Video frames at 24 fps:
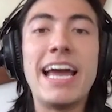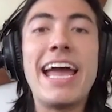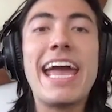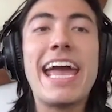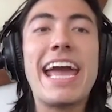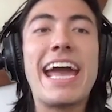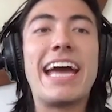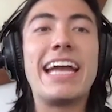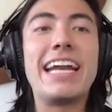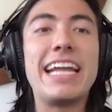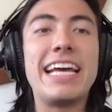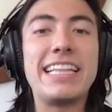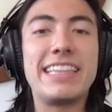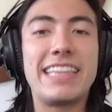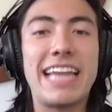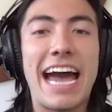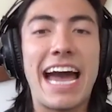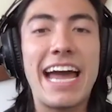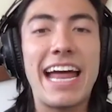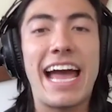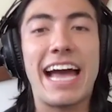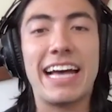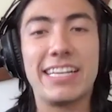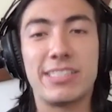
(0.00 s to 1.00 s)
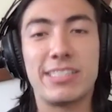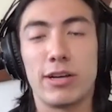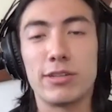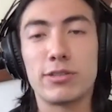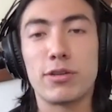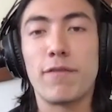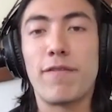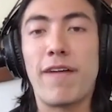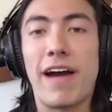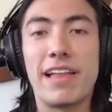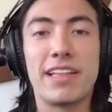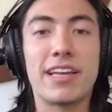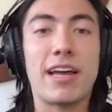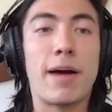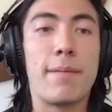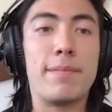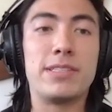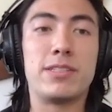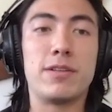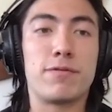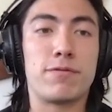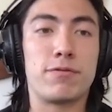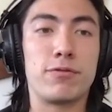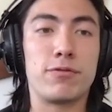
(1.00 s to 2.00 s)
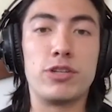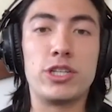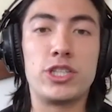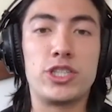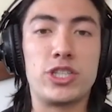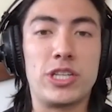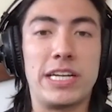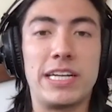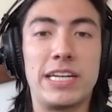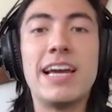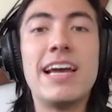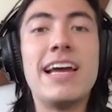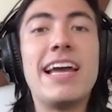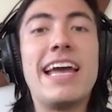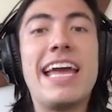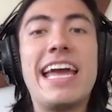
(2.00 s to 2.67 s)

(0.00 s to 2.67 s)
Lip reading: And that has also finally come into fruition.